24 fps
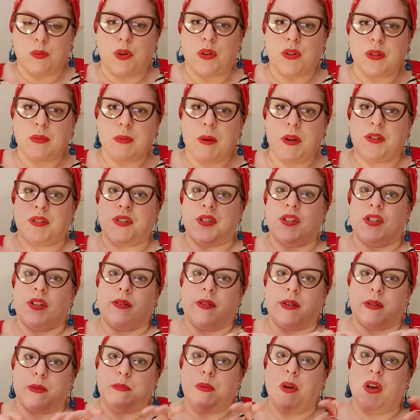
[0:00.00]
what you're supposed to do
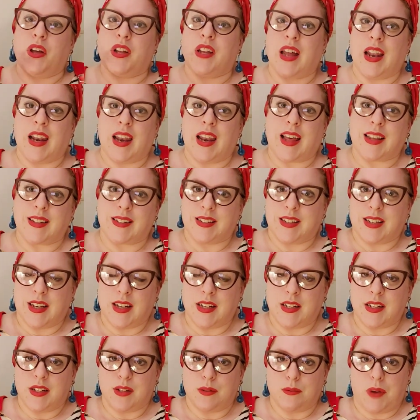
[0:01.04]
is put elastic
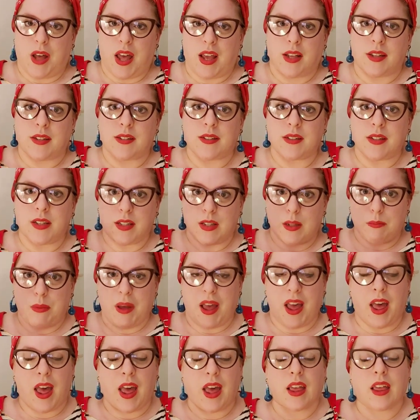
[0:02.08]
into the waist at the
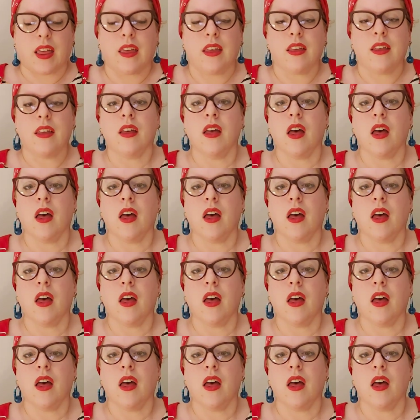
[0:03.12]
back.